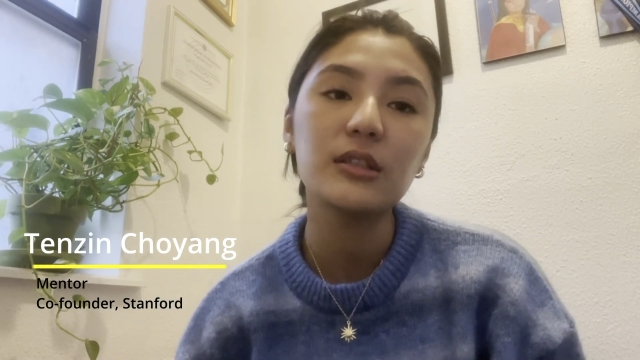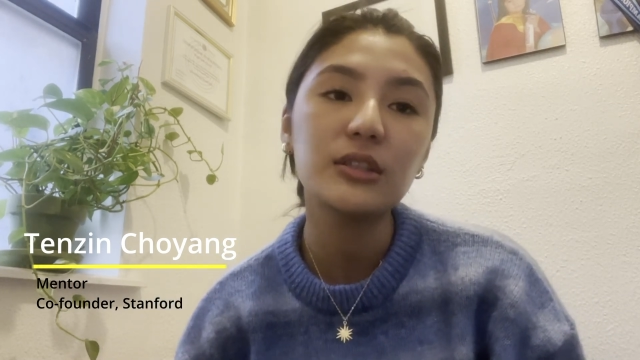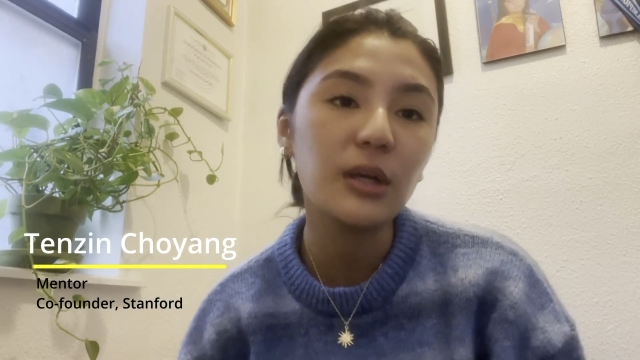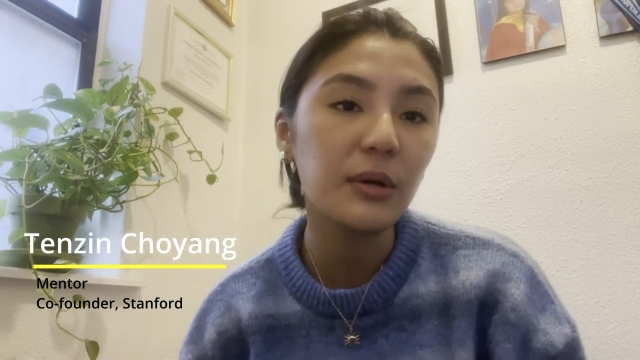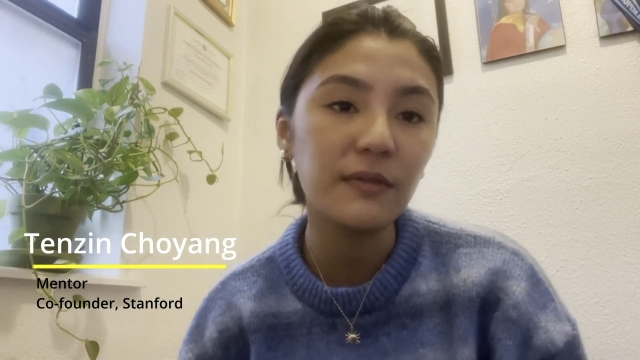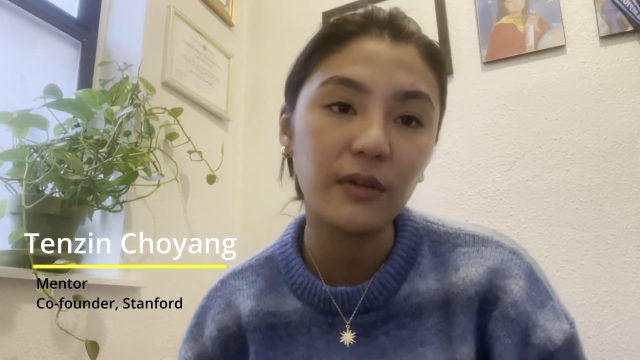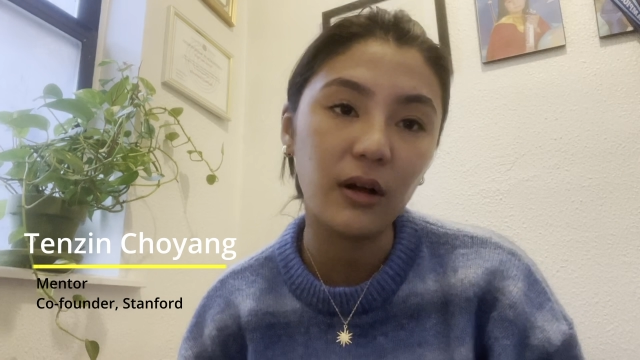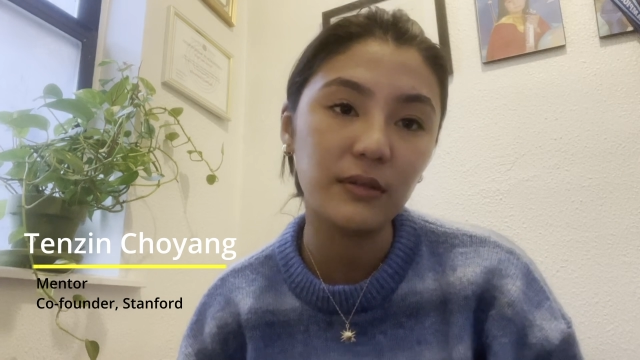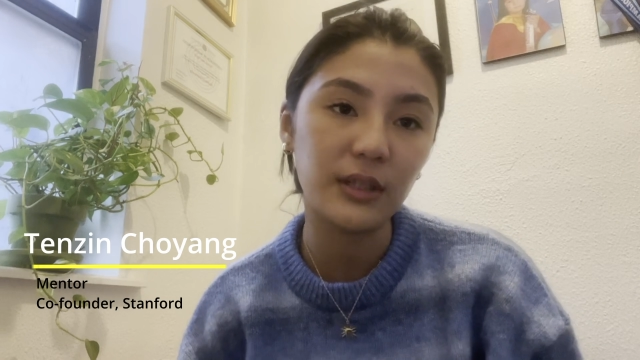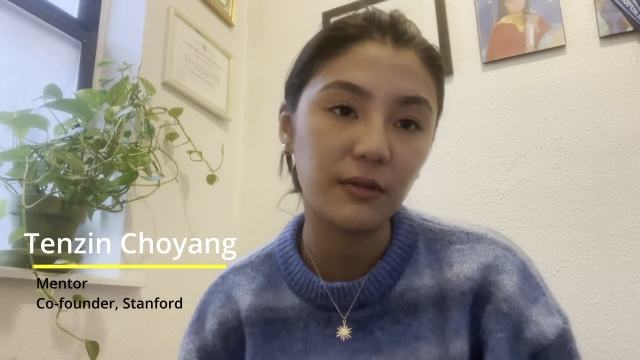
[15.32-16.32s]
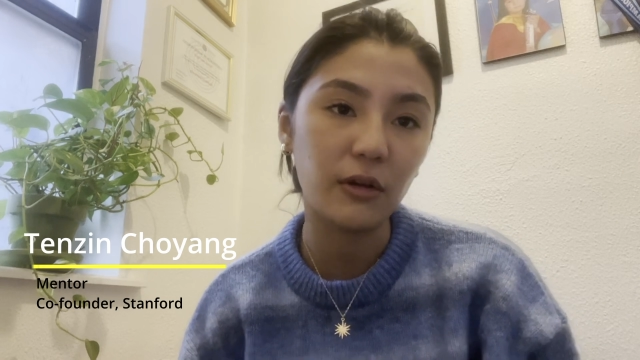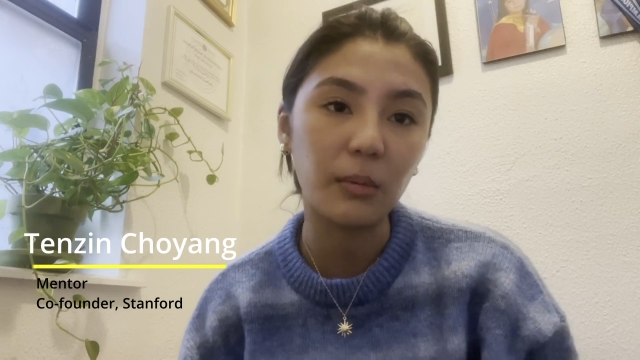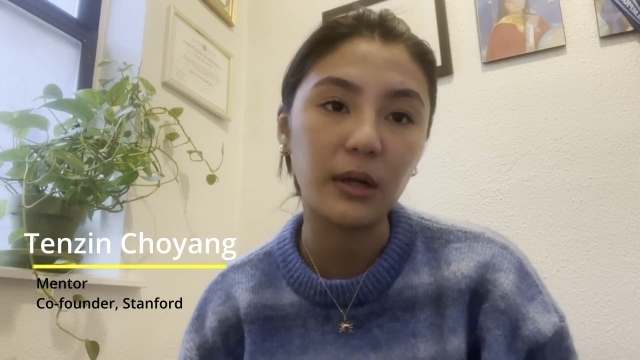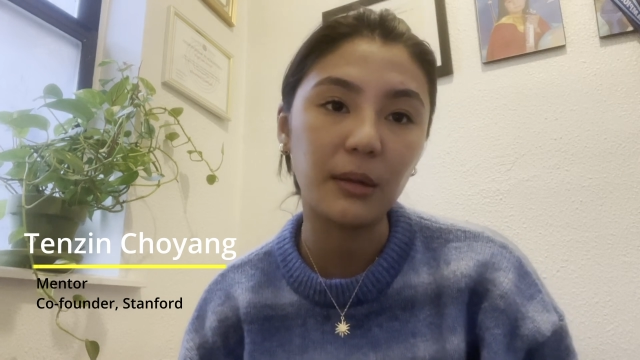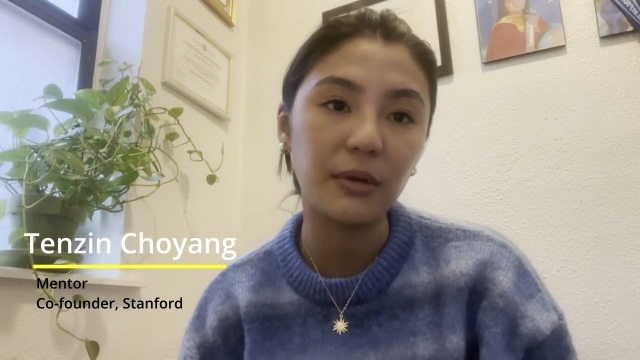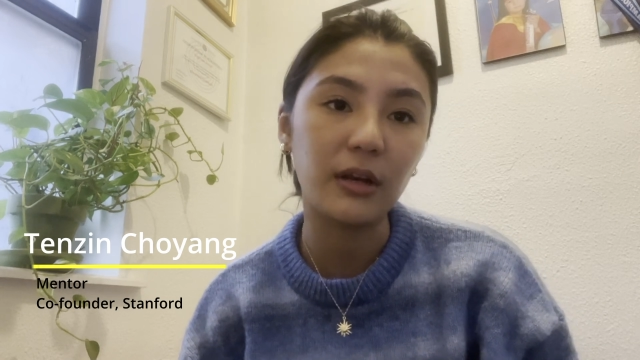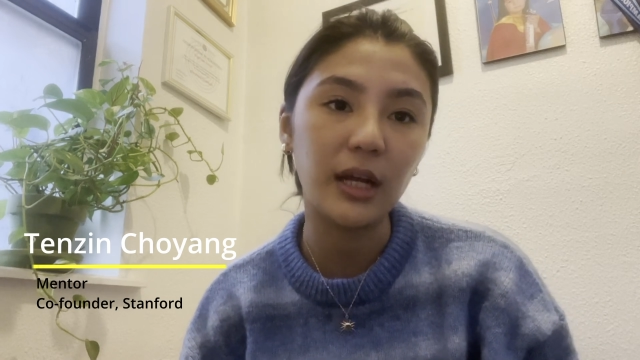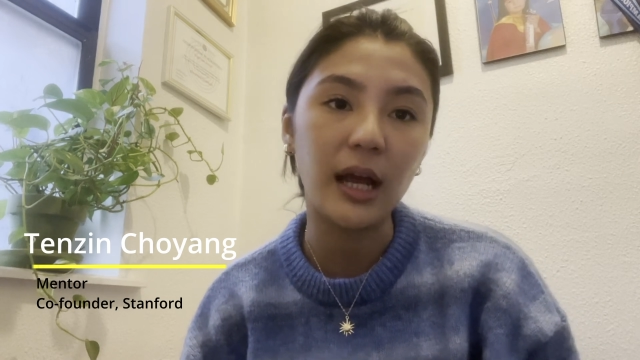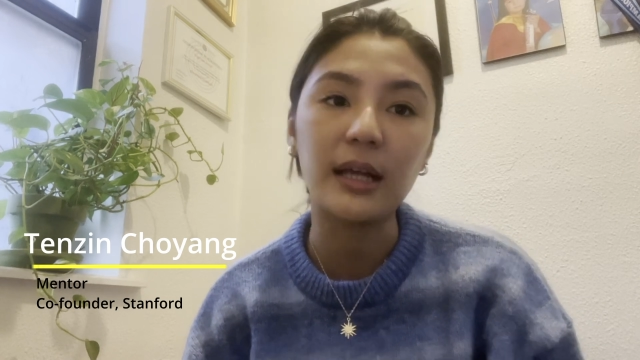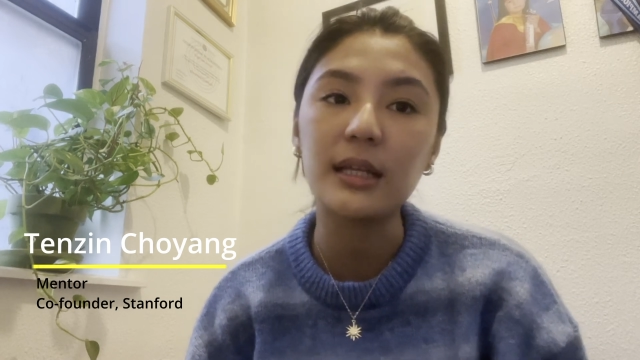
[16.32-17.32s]
so involved in the Rokpa
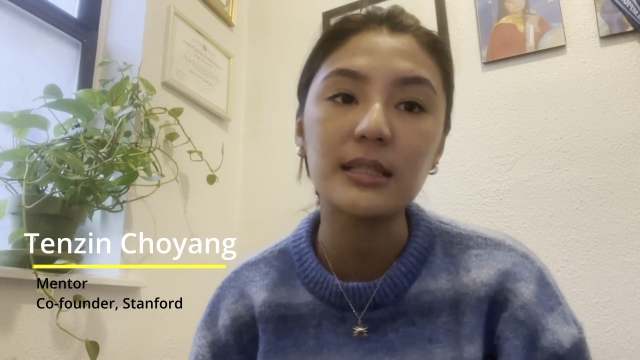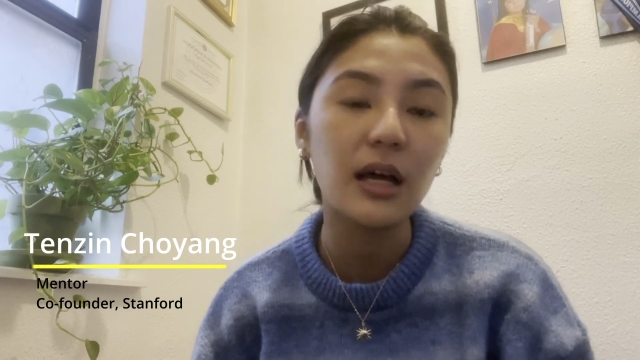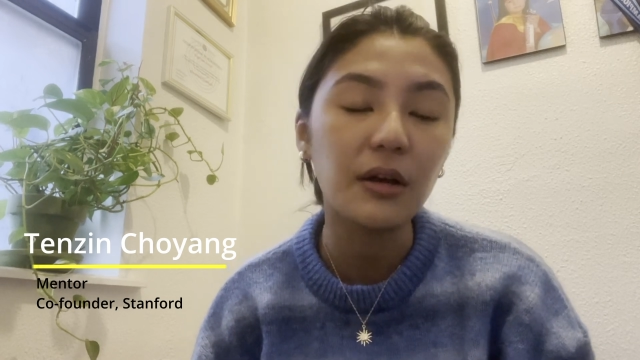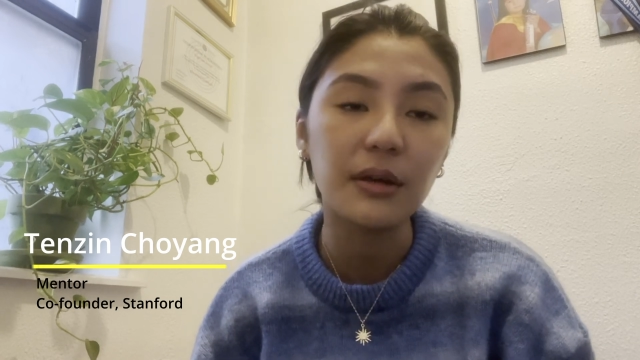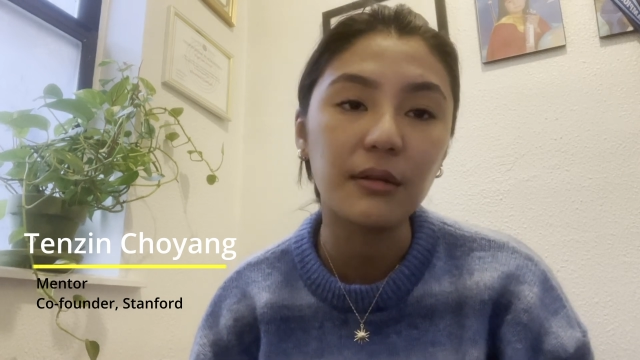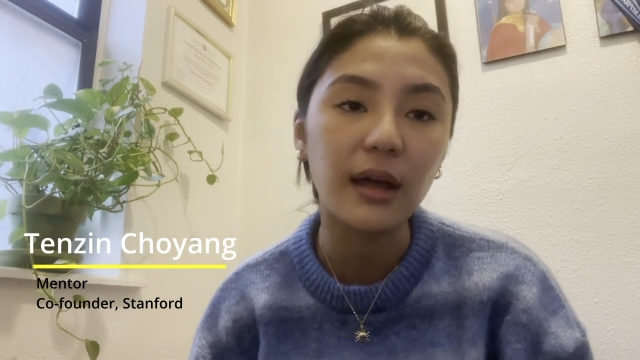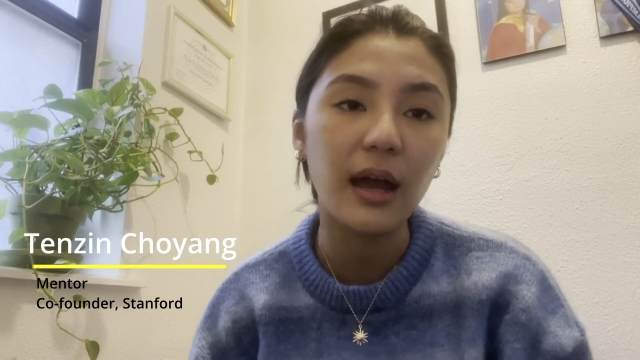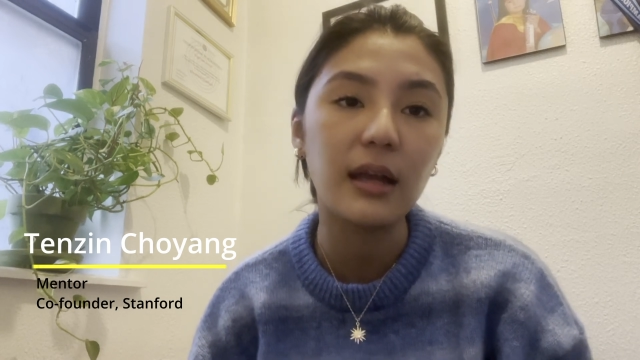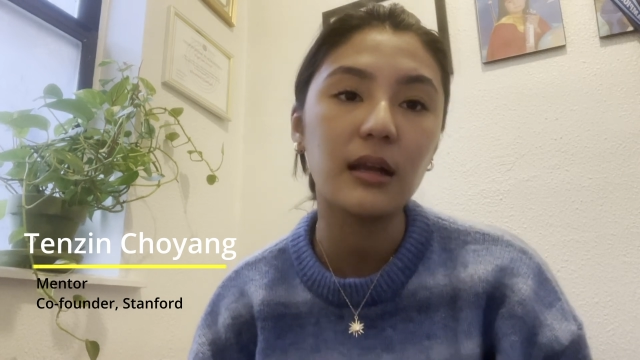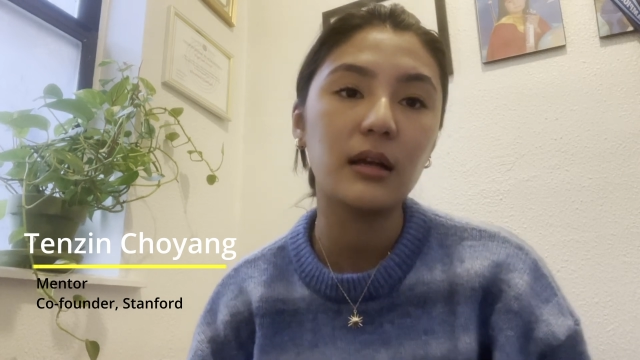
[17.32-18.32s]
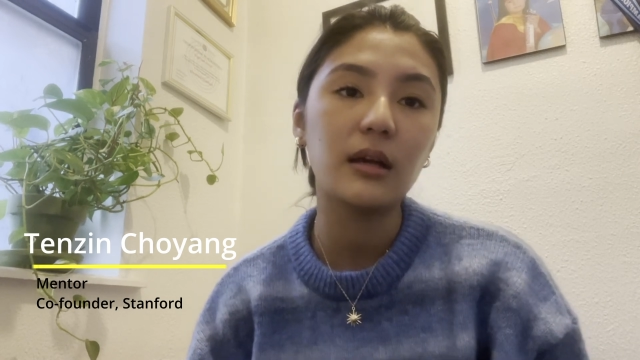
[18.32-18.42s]
community, I can tell you that,